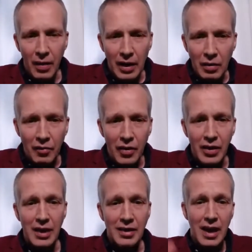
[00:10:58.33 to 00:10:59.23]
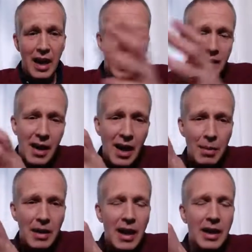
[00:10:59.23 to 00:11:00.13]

quantum physics and Albert